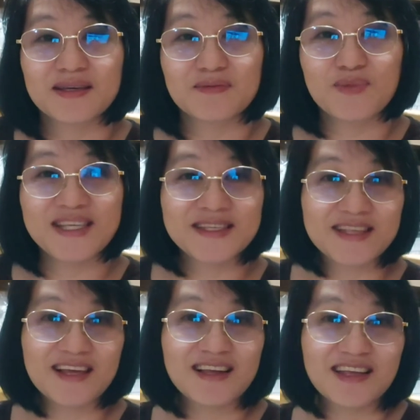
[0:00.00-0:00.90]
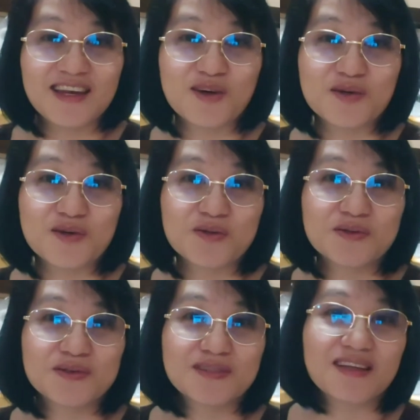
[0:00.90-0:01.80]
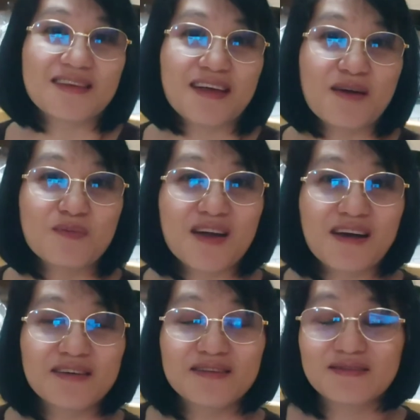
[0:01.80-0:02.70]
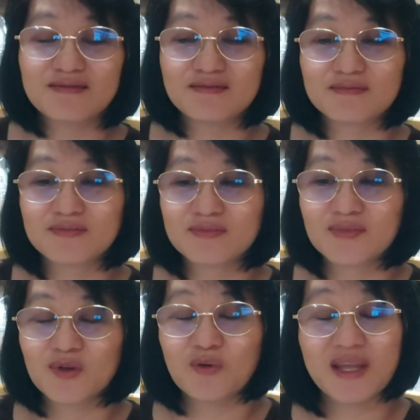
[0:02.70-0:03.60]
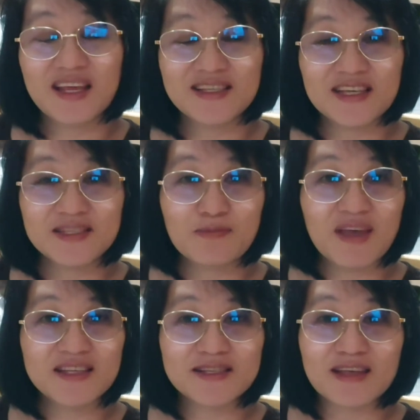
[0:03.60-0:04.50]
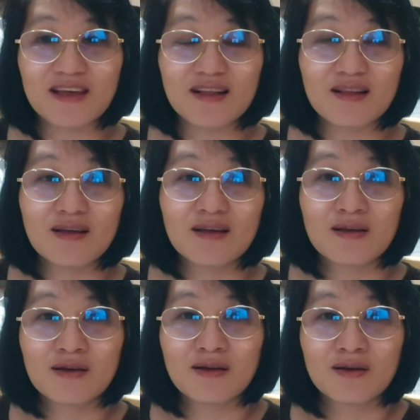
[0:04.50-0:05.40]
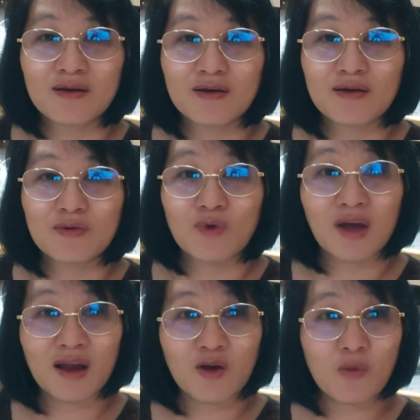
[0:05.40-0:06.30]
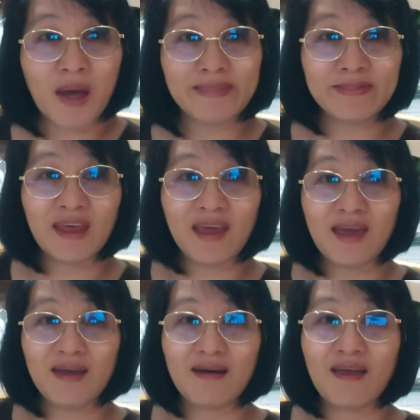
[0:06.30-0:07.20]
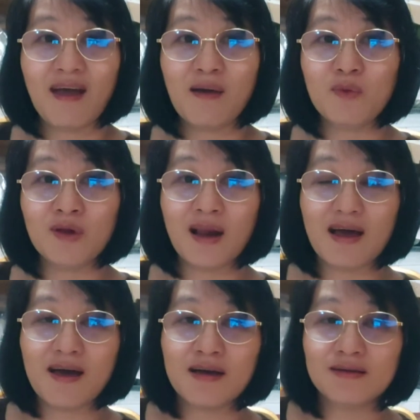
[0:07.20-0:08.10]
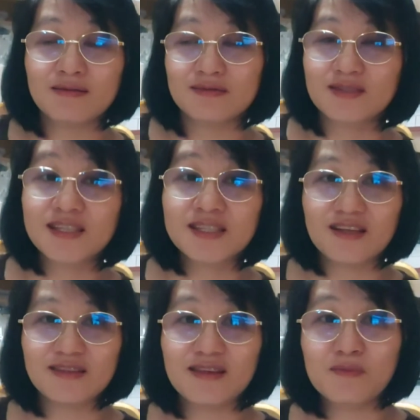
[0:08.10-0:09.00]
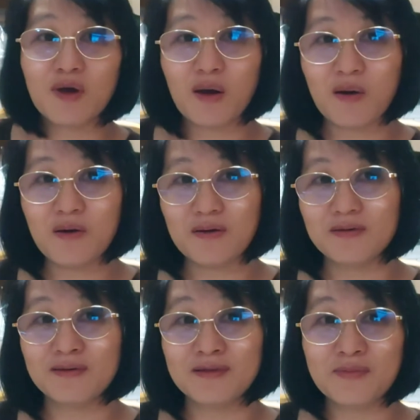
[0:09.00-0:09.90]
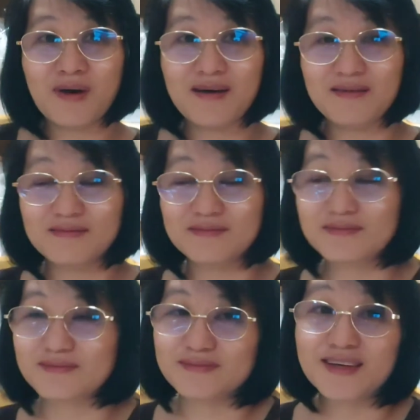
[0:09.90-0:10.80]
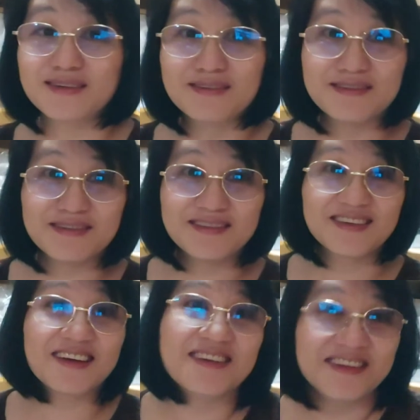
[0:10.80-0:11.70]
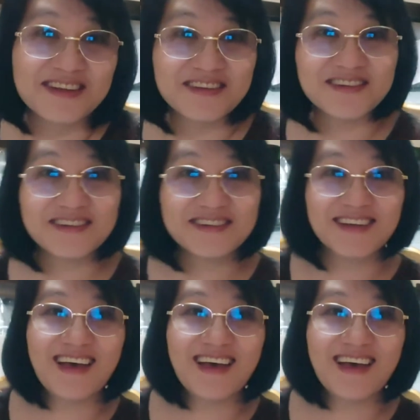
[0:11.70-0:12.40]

Be still and know that I am God. When He says, be still, huwag ka nang gumanti. Hayaan mo na lang. Just let them go. O, diba? Ganon. Ganon yun.